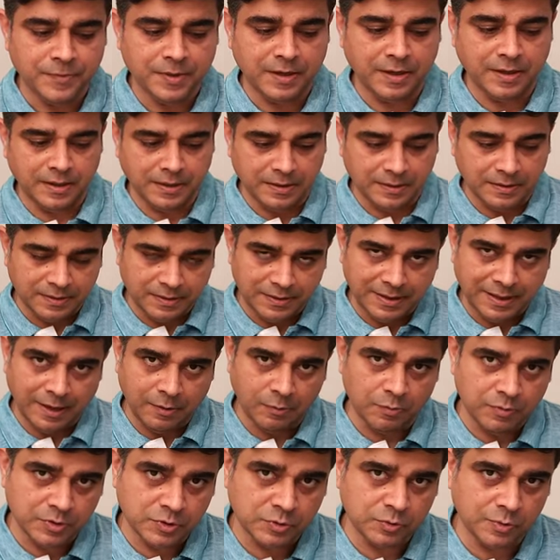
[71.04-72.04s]
uh,
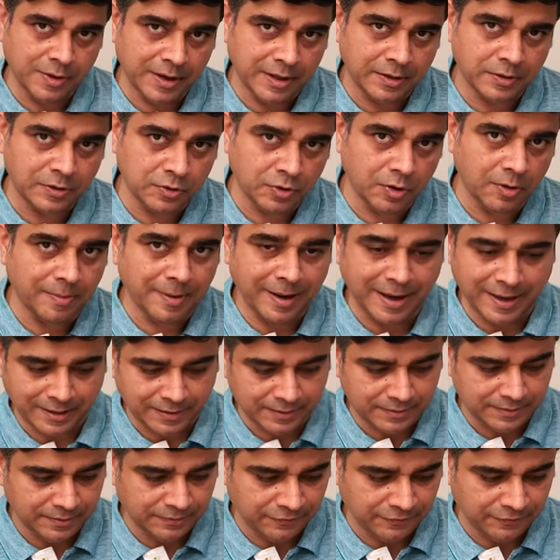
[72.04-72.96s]
that was one drawback,